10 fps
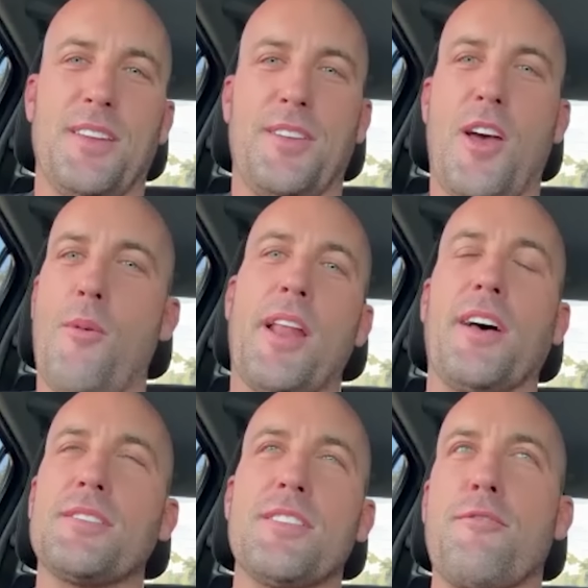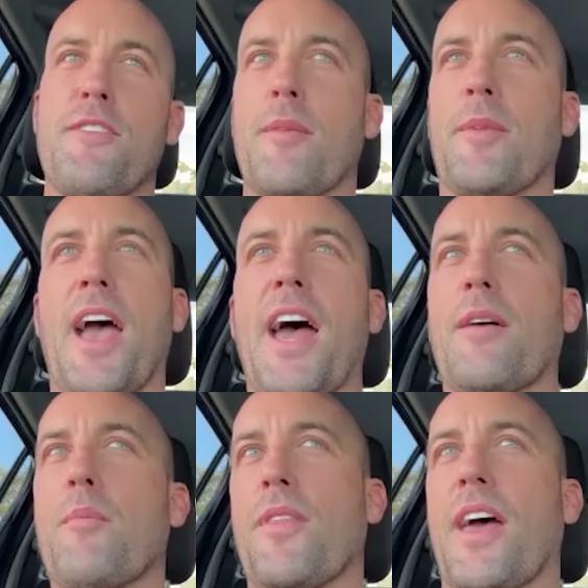no one else in the family had
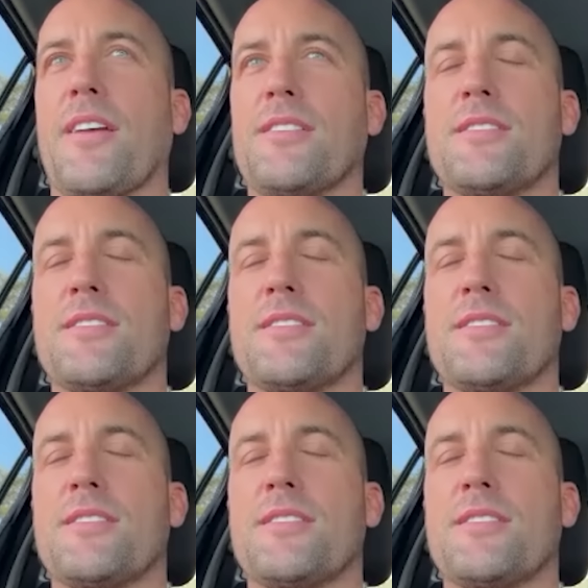it, but they could